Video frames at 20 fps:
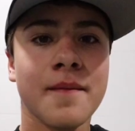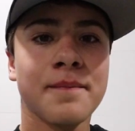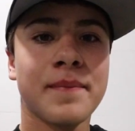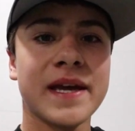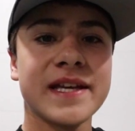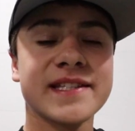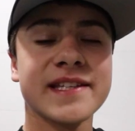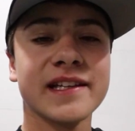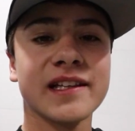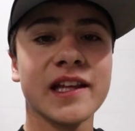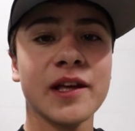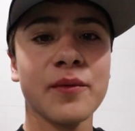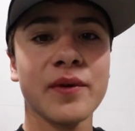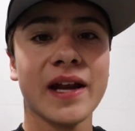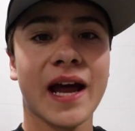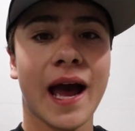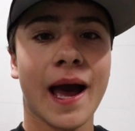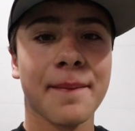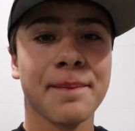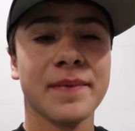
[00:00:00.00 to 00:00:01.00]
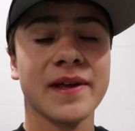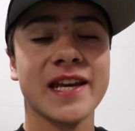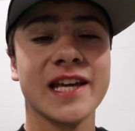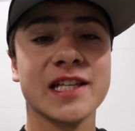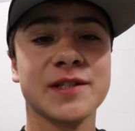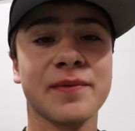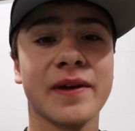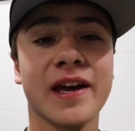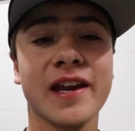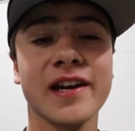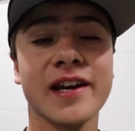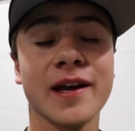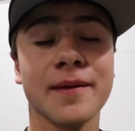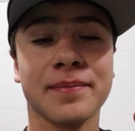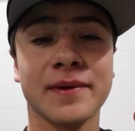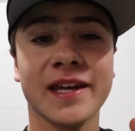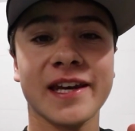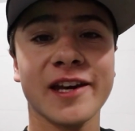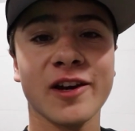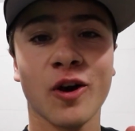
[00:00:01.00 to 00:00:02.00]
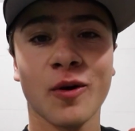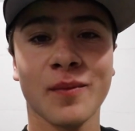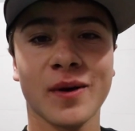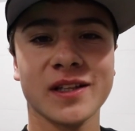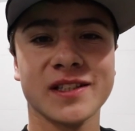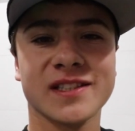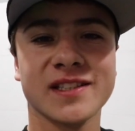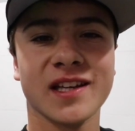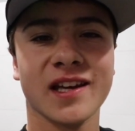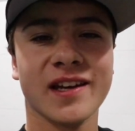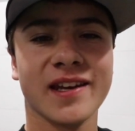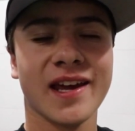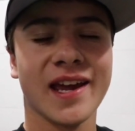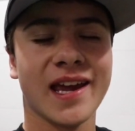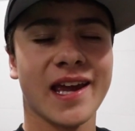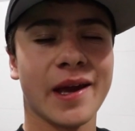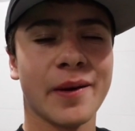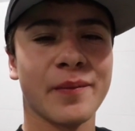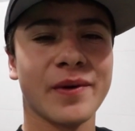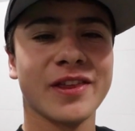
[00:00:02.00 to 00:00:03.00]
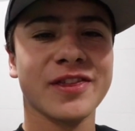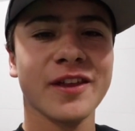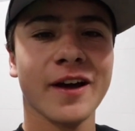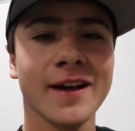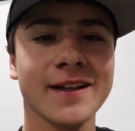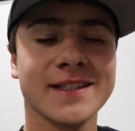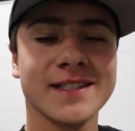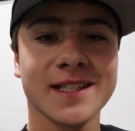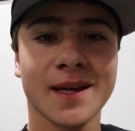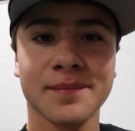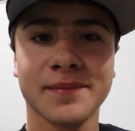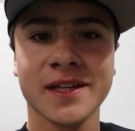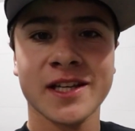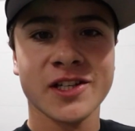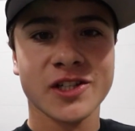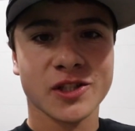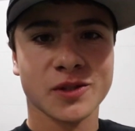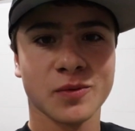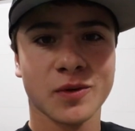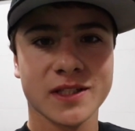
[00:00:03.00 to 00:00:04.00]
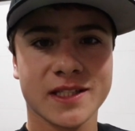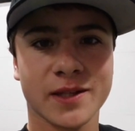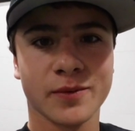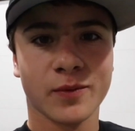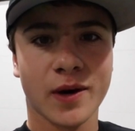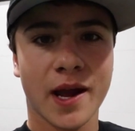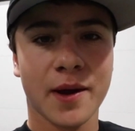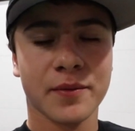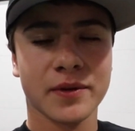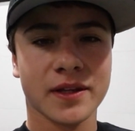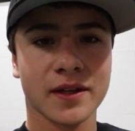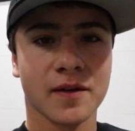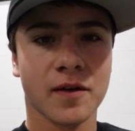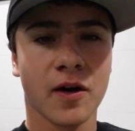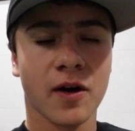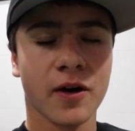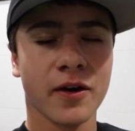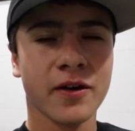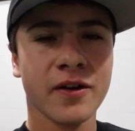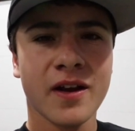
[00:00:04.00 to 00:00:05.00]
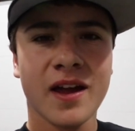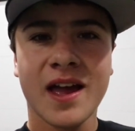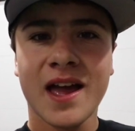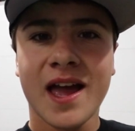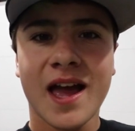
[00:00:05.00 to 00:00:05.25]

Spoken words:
Basically what happened is we ended up getting home on Sunday and we thought something just wasn't right with the car.